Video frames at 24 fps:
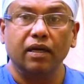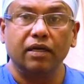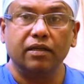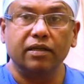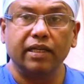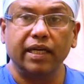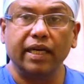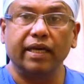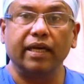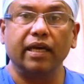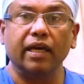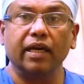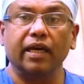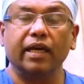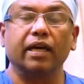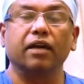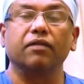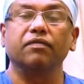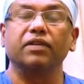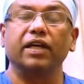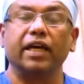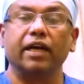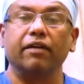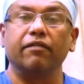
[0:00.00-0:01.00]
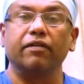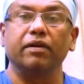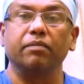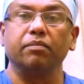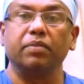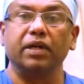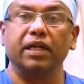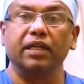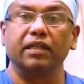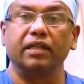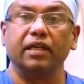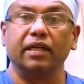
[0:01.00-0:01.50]
Taking care of the airway
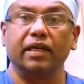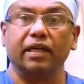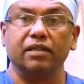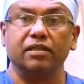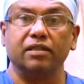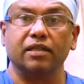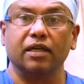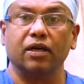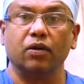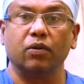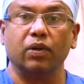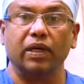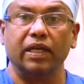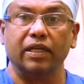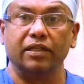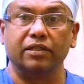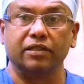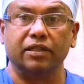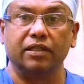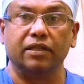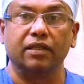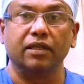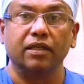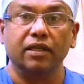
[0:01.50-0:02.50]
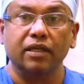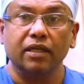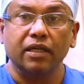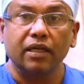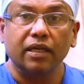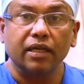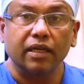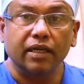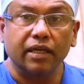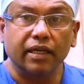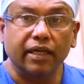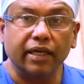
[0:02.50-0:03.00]
breathing and circulation.
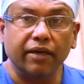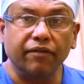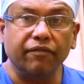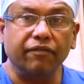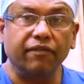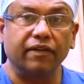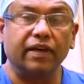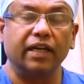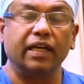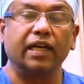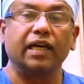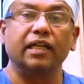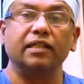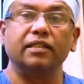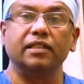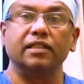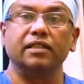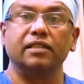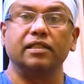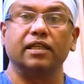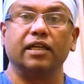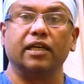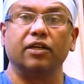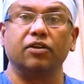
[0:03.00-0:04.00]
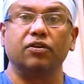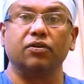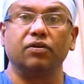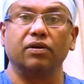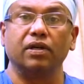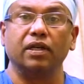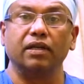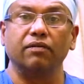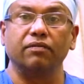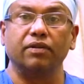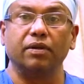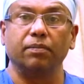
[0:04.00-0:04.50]
Give analgesia to
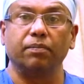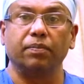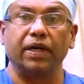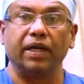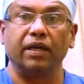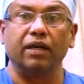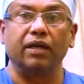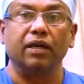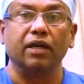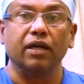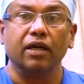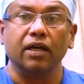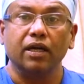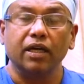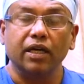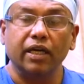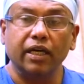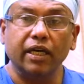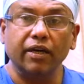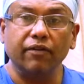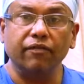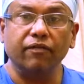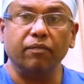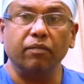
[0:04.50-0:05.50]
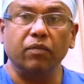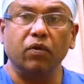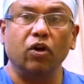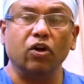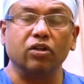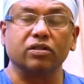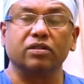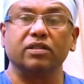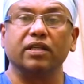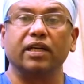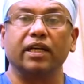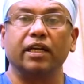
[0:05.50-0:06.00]
relieve the pain. Give
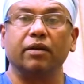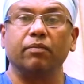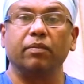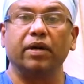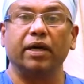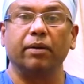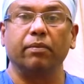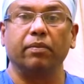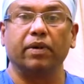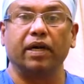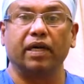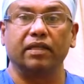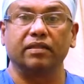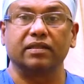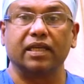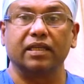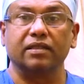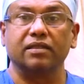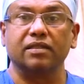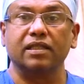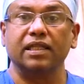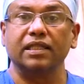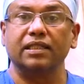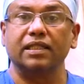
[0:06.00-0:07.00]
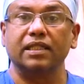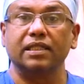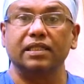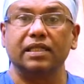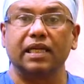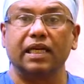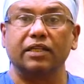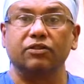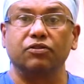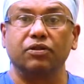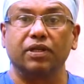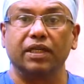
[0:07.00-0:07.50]
oxygen by mask and cetal
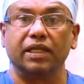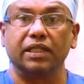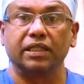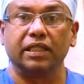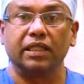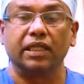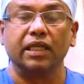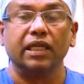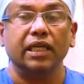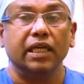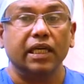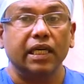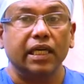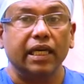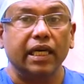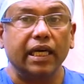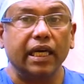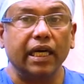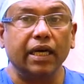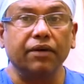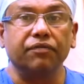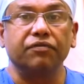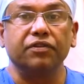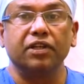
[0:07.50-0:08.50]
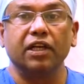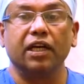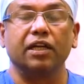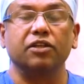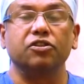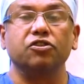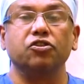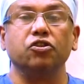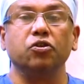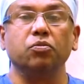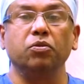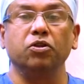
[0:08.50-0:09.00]
saturation. If there
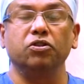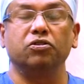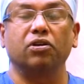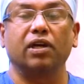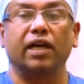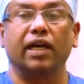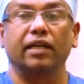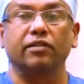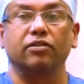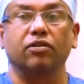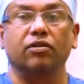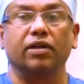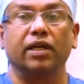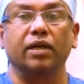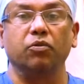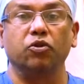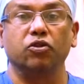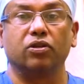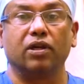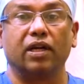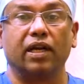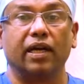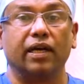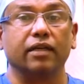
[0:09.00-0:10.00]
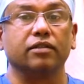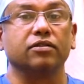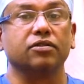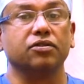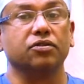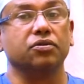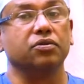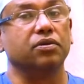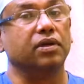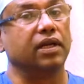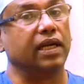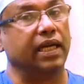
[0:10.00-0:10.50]
is pneumothorax or hemothorax,
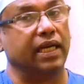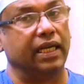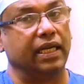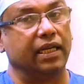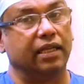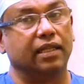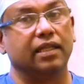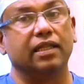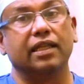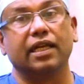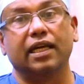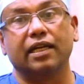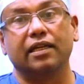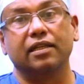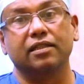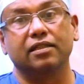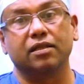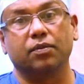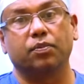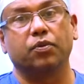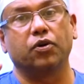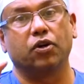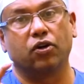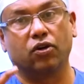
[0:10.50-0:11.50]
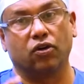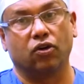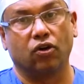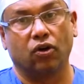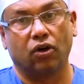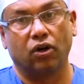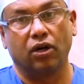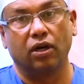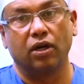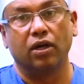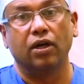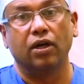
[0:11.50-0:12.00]
you drain it. That is a protocol.